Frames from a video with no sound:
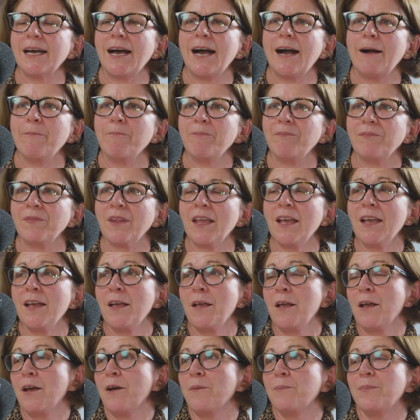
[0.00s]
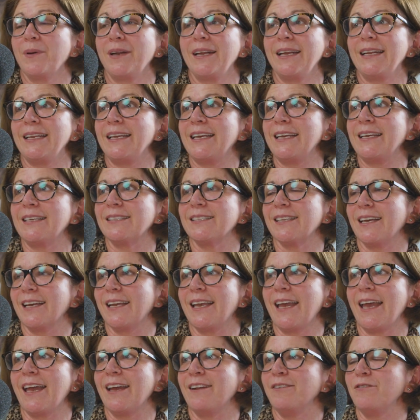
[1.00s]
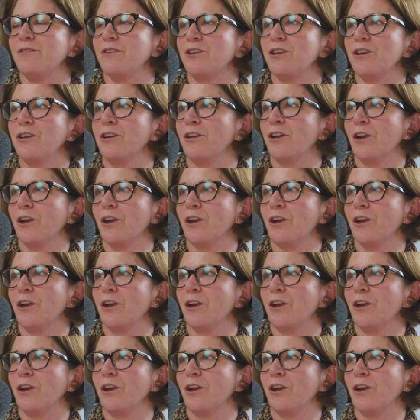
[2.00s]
But it is, again,